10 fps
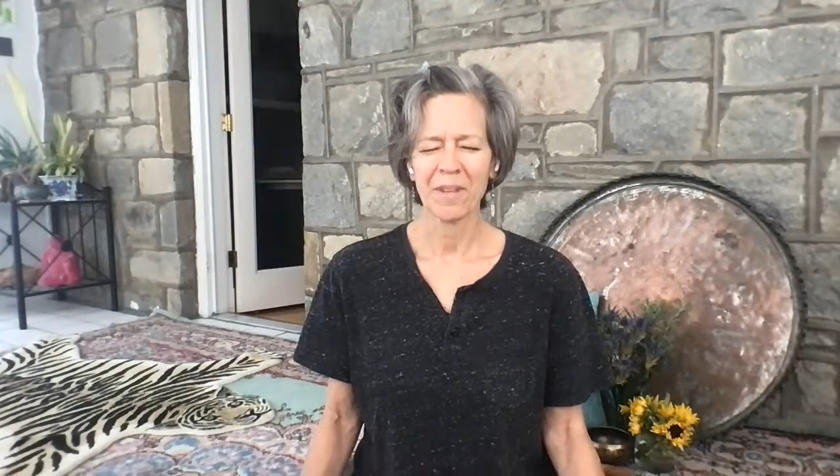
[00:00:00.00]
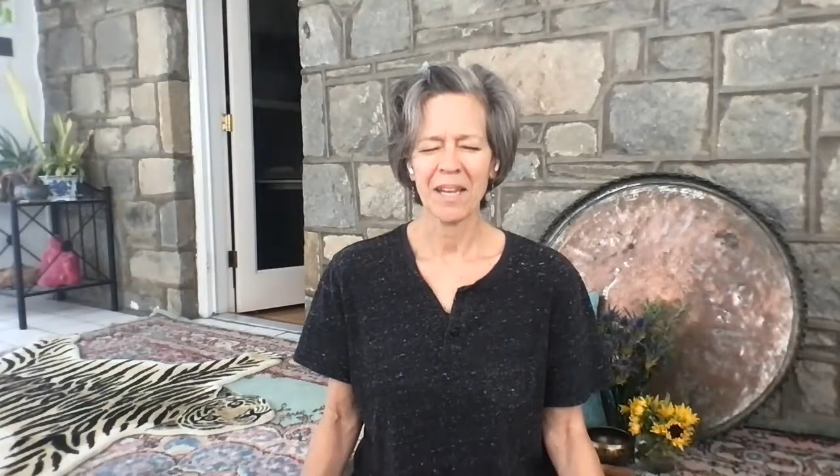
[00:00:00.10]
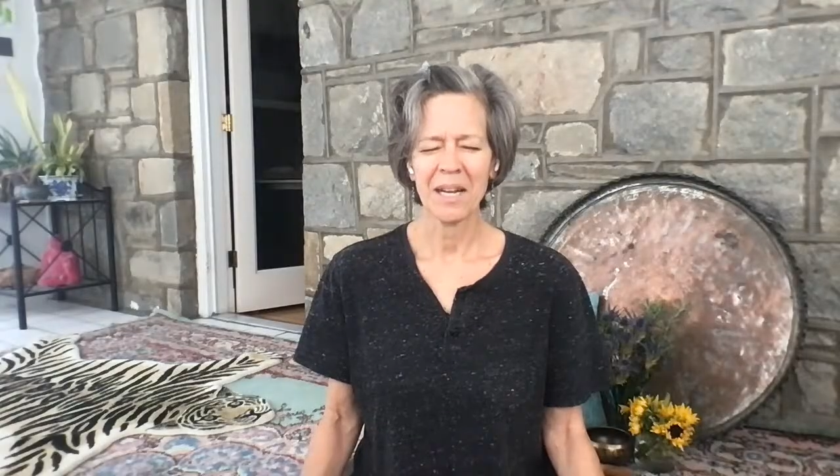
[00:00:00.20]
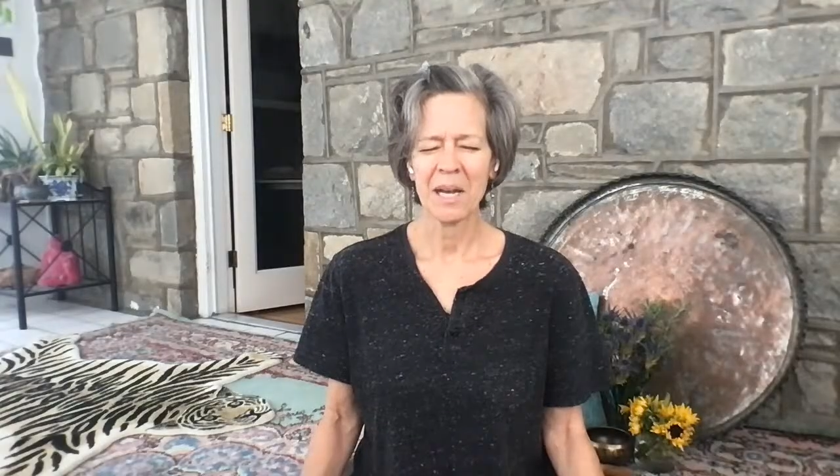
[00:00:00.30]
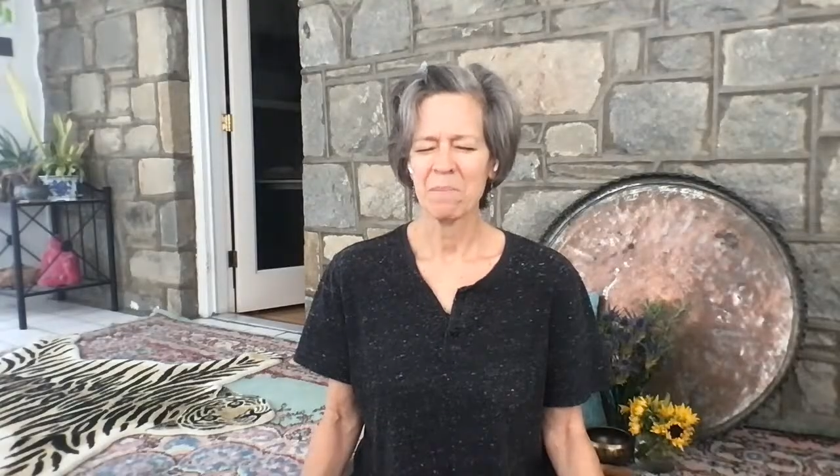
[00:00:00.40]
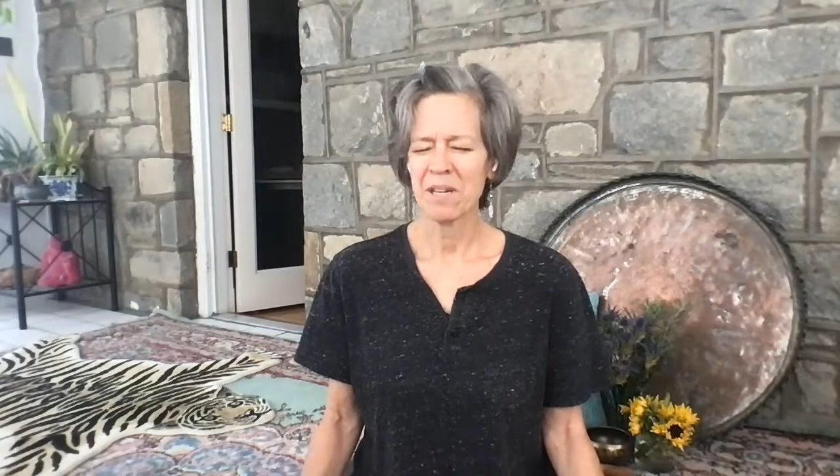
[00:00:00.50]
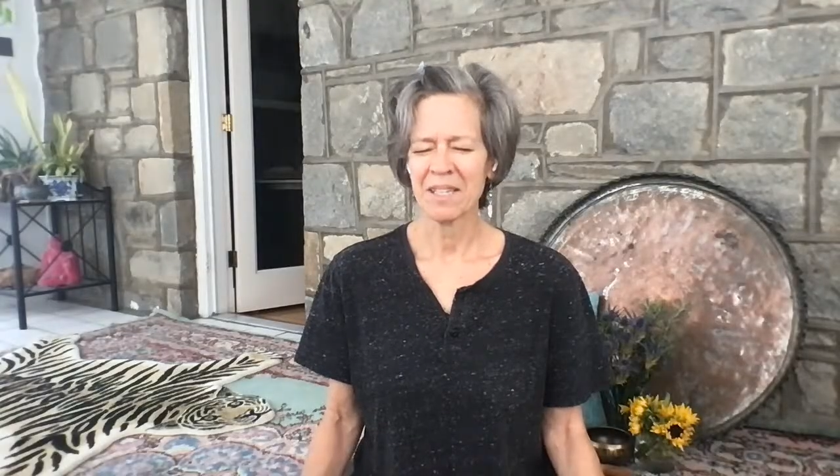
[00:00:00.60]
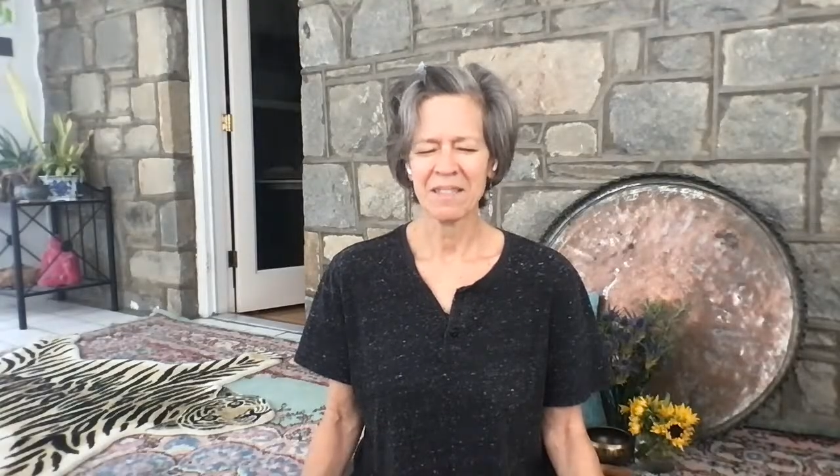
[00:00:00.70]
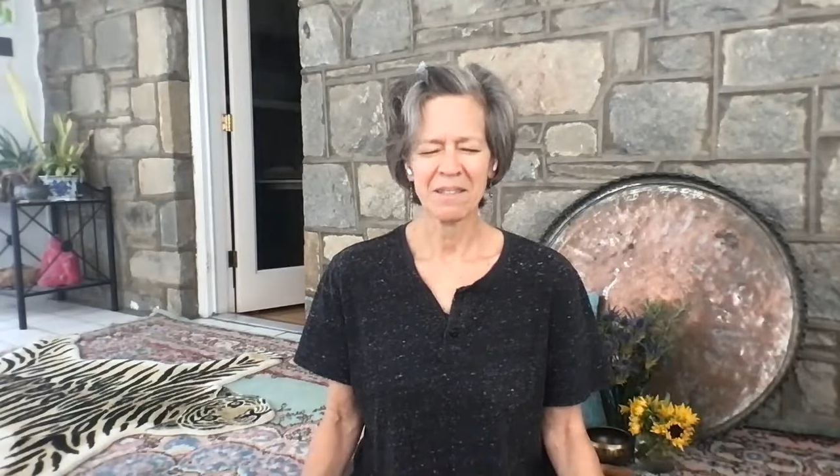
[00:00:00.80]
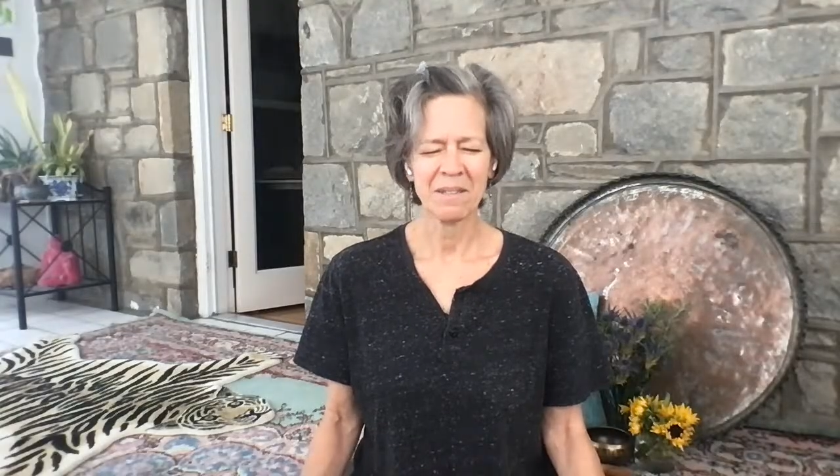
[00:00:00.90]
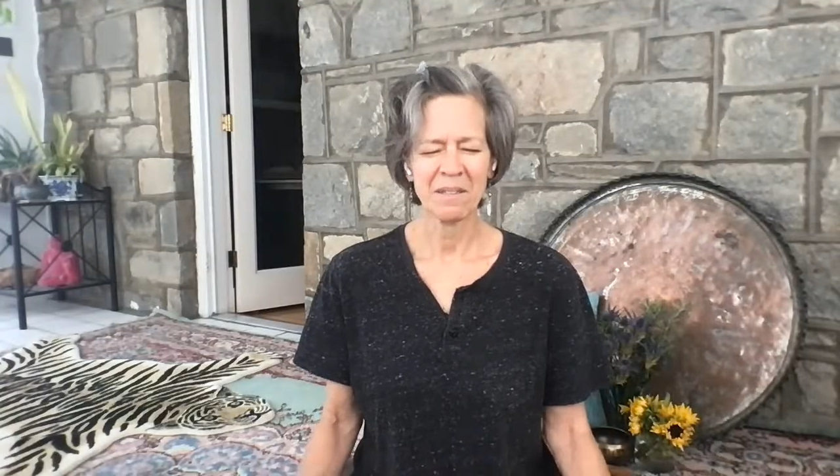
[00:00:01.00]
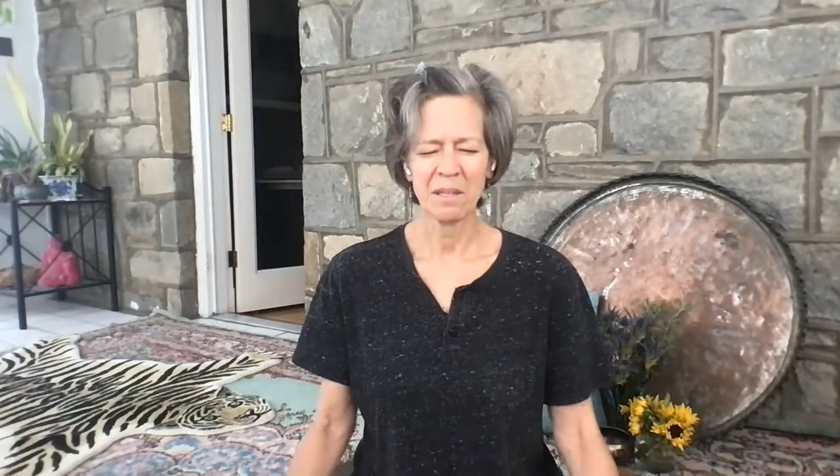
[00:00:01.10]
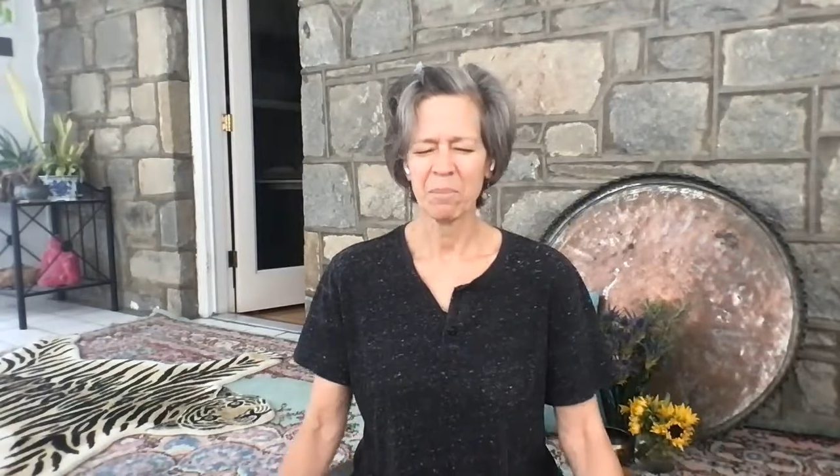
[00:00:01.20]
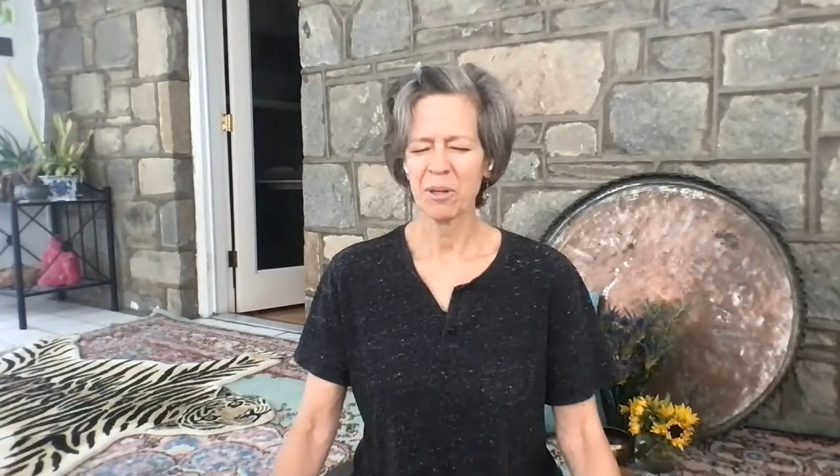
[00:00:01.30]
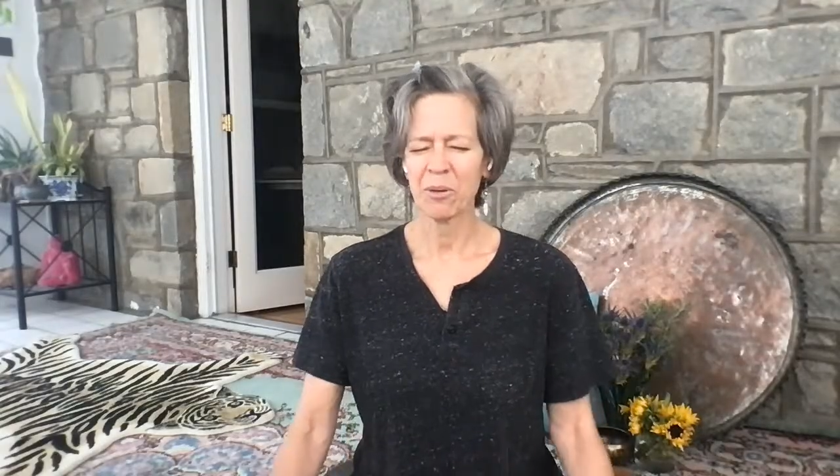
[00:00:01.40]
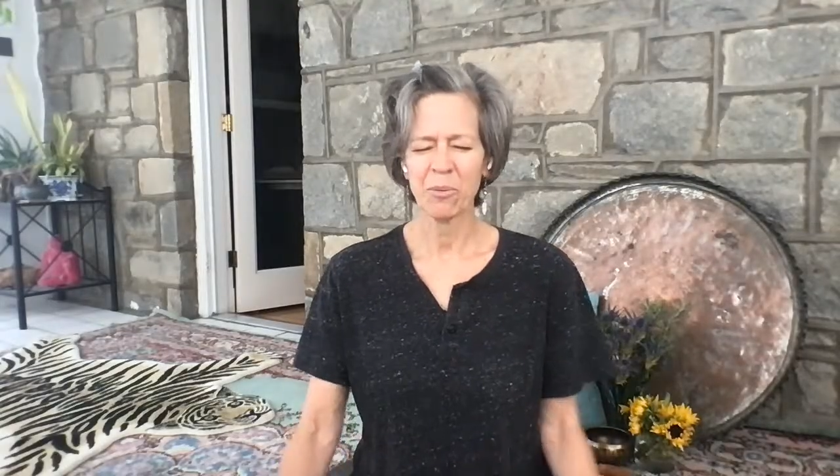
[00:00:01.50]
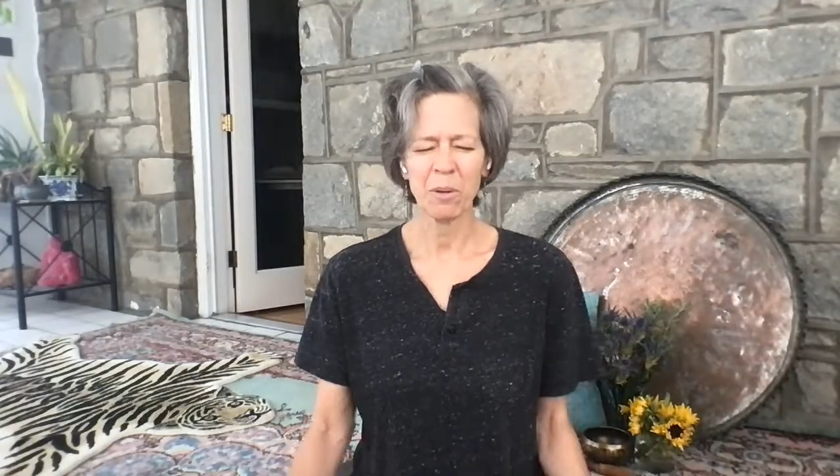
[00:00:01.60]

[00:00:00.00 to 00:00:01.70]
And I'm a typical